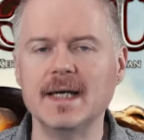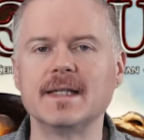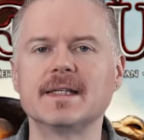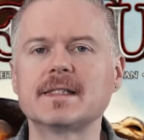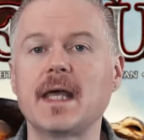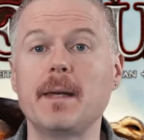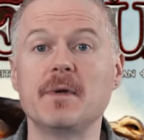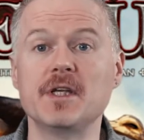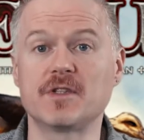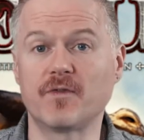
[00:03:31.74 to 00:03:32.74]
This game
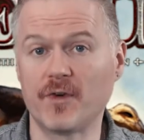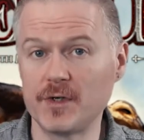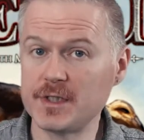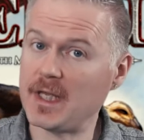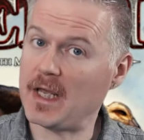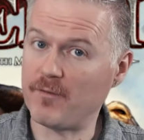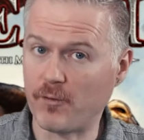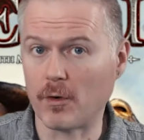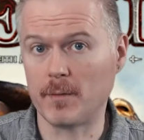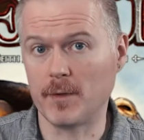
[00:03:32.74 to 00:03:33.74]
is first and
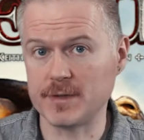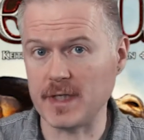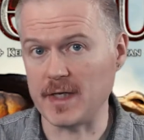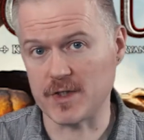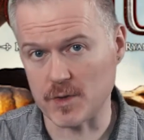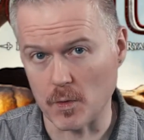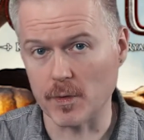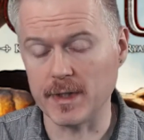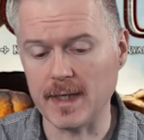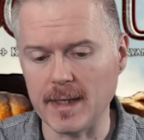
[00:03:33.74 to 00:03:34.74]
foremost a
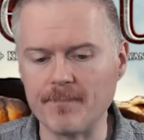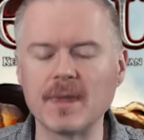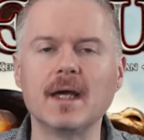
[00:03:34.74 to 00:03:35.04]
story game.